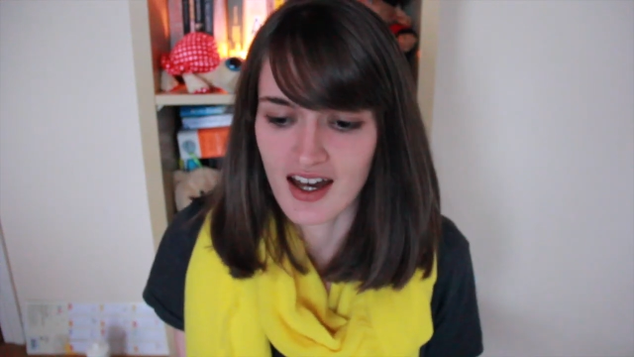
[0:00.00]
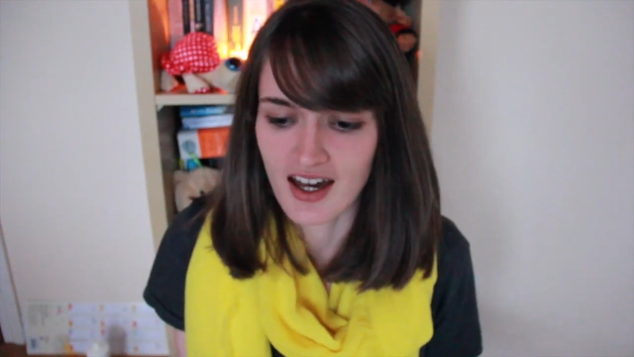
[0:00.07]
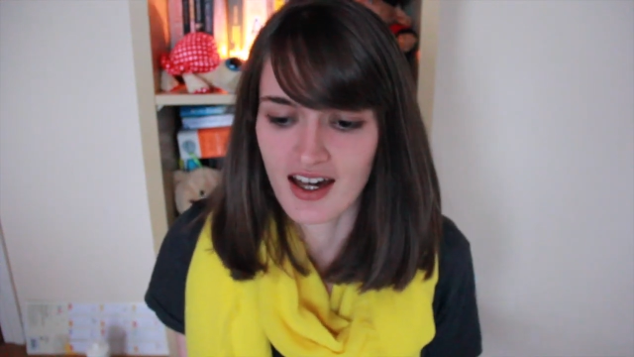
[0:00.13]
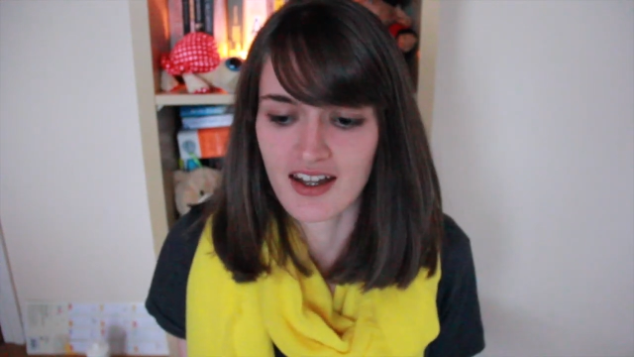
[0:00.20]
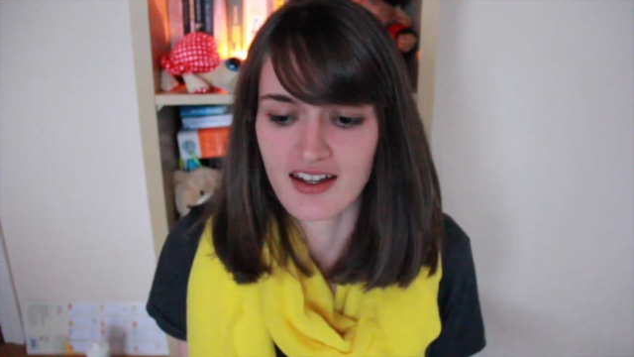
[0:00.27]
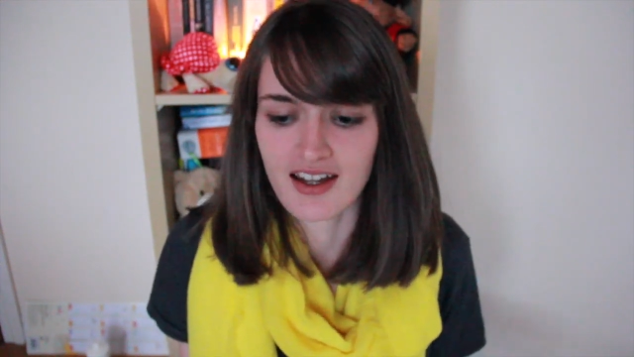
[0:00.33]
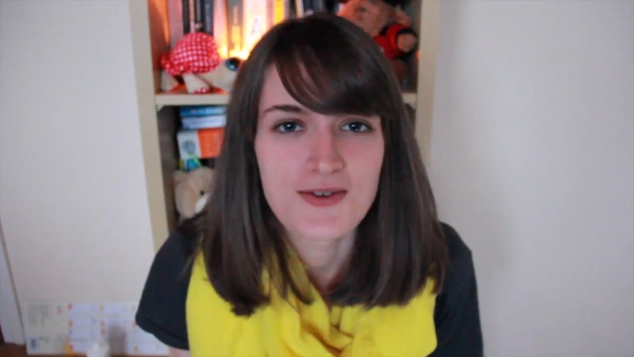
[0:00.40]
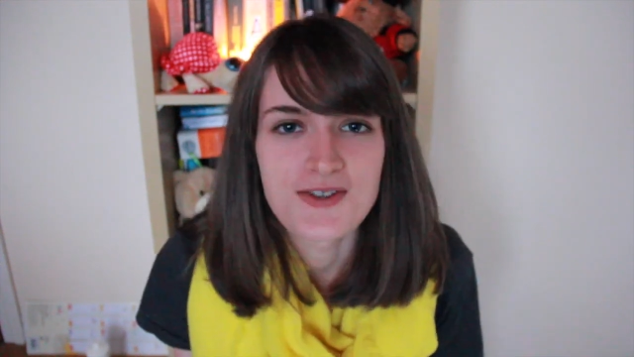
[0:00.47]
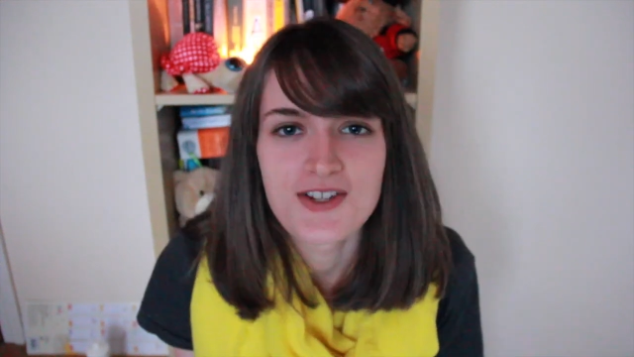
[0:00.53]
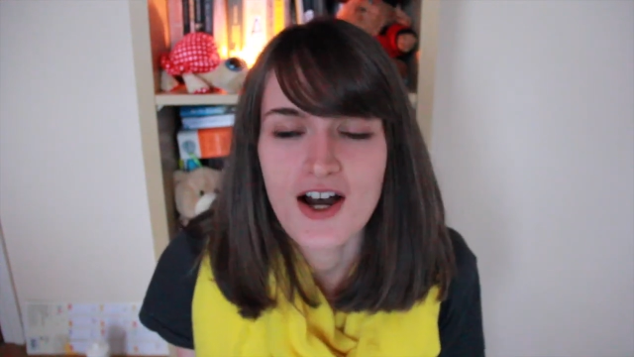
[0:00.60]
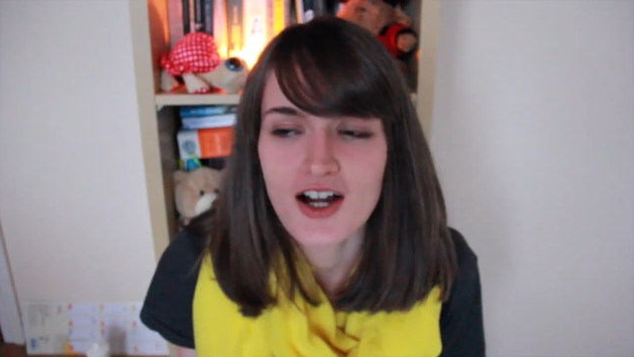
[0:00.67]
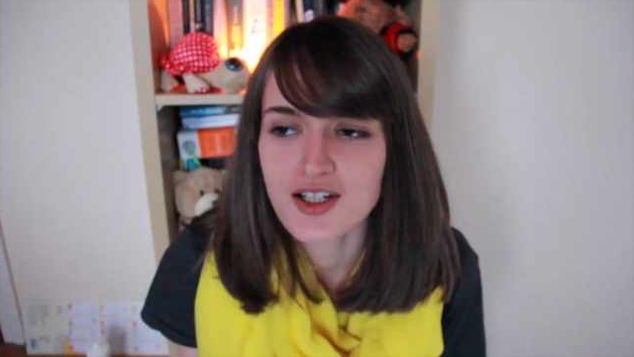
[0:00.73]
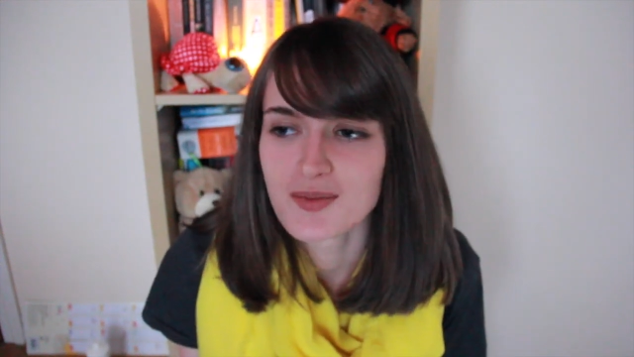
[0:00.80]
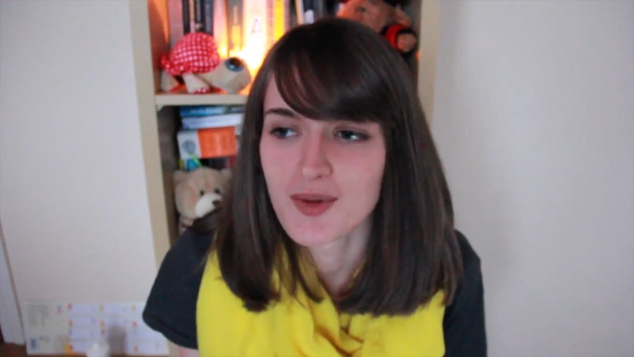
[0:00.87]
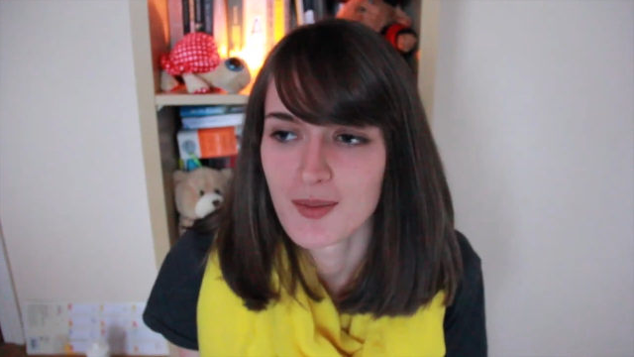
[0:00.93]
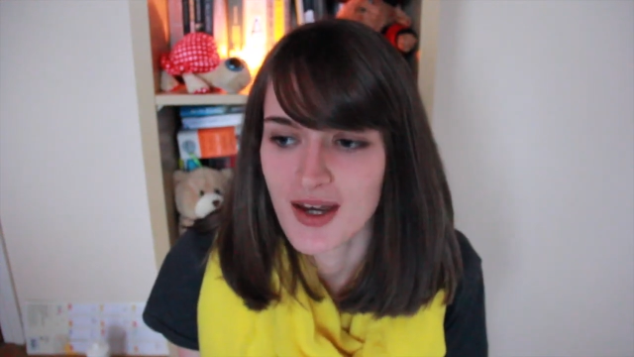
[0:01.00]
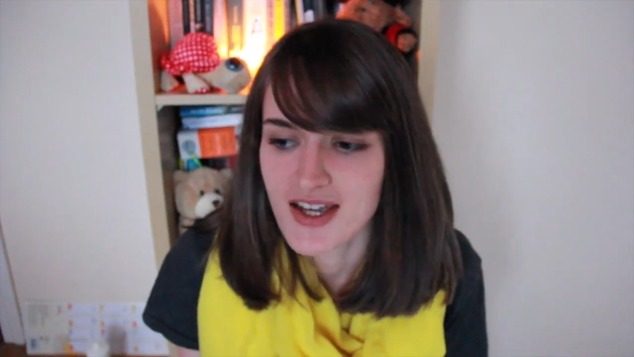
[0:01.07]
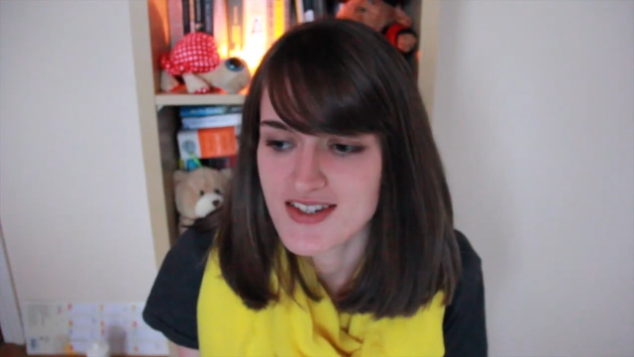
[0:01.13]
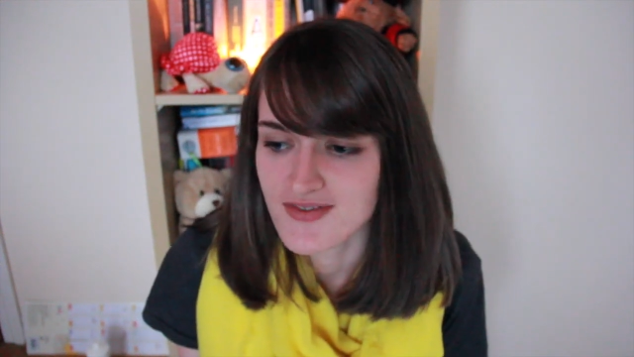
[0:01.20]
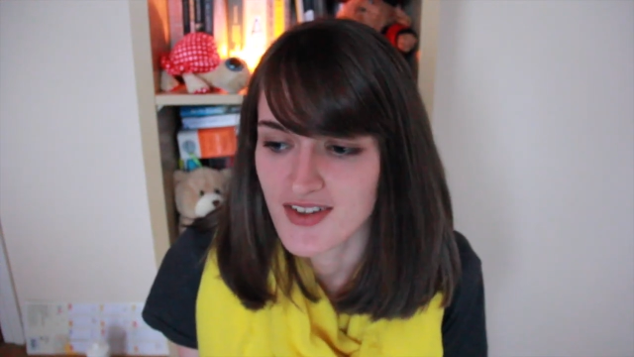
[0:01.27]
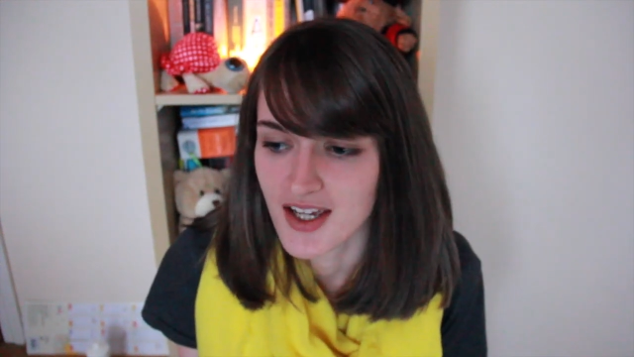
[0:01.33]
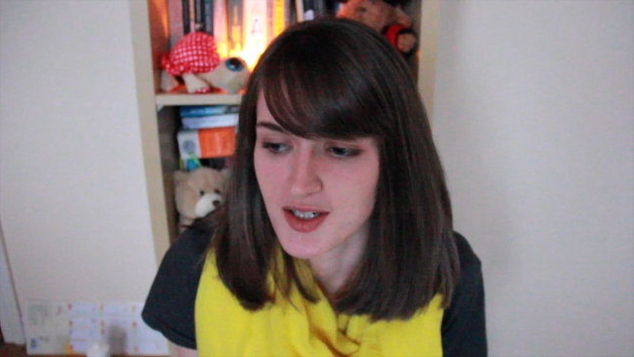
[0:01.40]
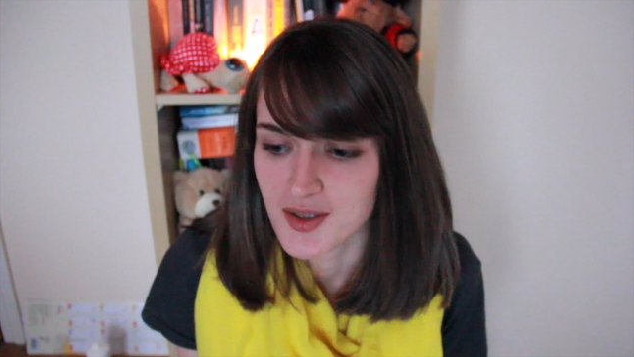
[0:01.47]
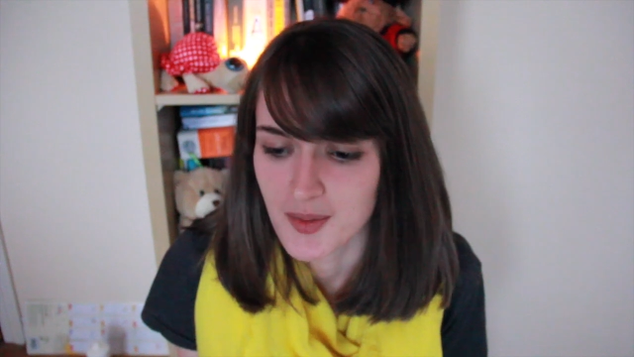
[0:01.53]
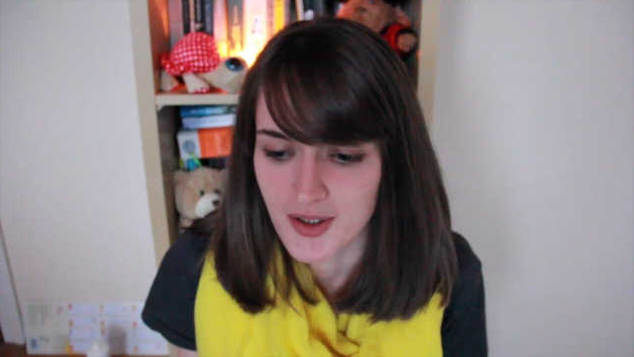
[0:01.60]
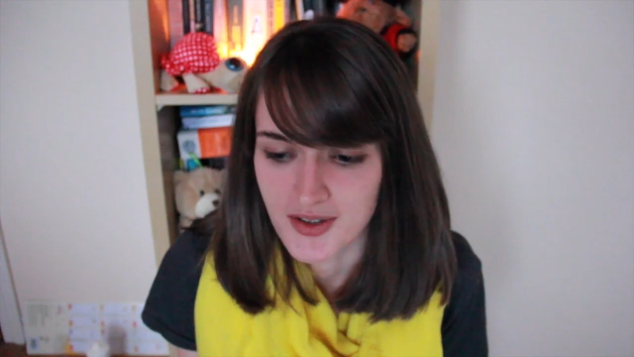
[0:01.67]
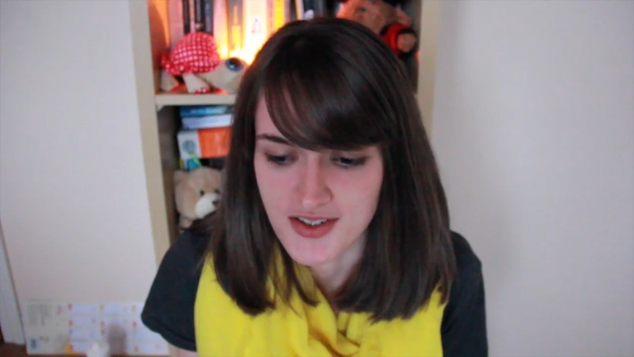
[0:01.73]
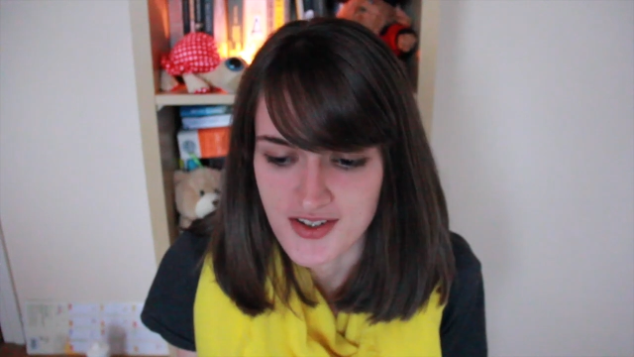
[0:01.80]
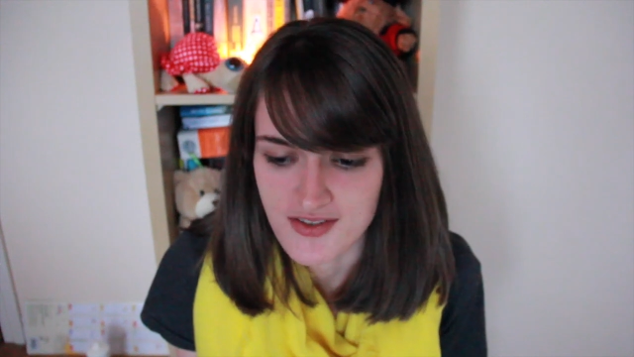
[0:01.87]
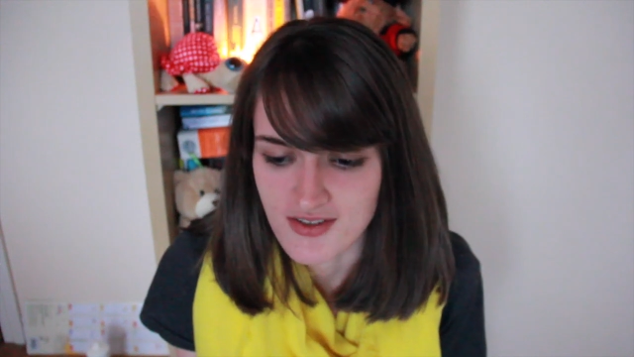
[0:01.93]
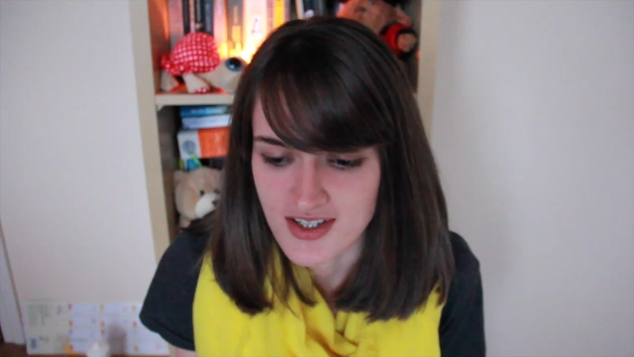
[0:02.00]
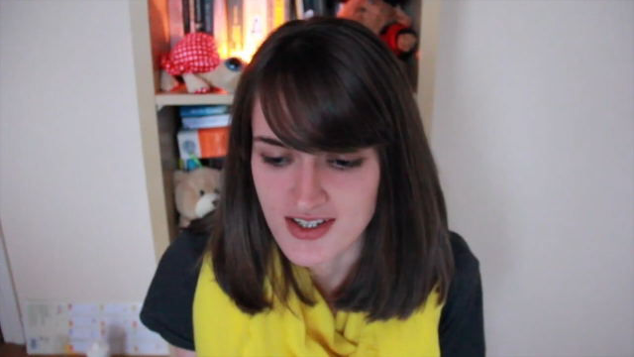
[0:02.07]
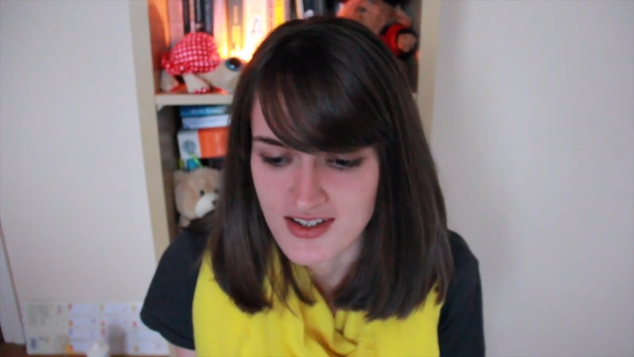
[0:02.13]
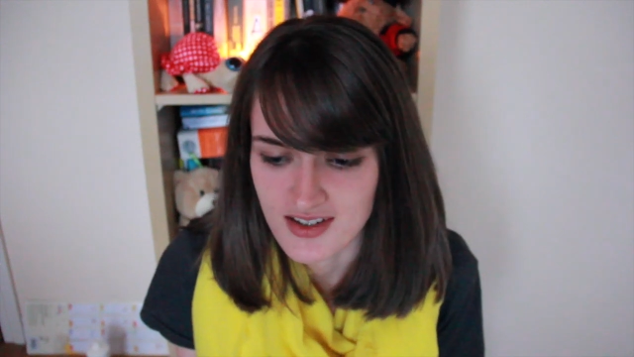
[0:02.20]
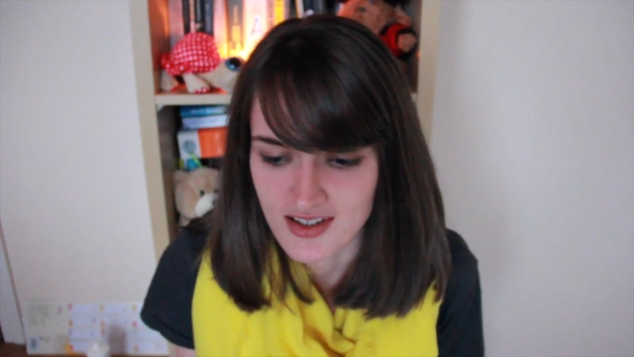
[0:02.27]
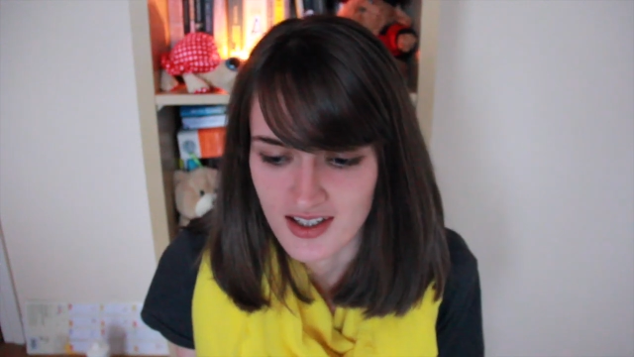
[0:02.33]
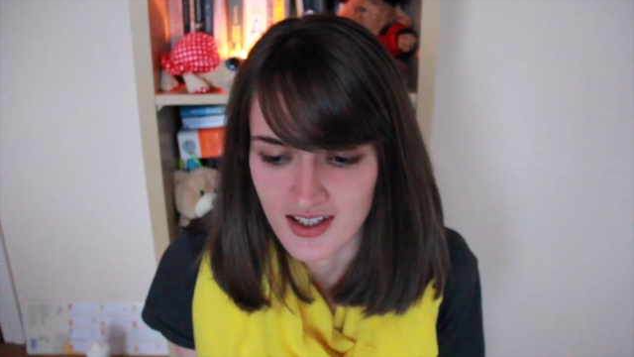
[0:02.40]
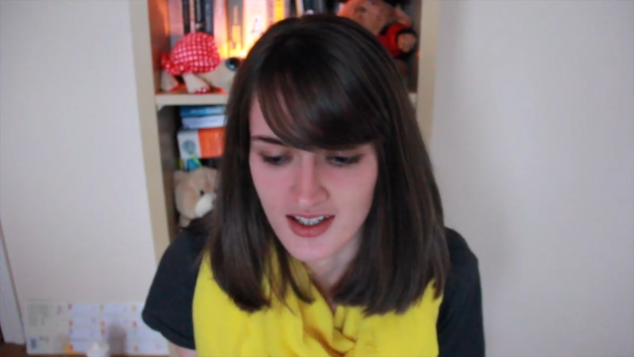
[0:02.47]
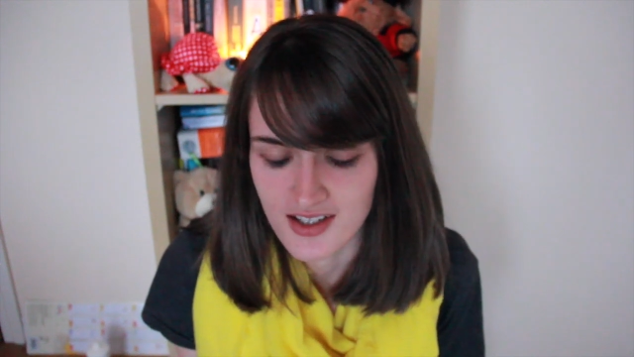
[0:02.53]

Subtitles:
And I was talking to my best friend about this recently,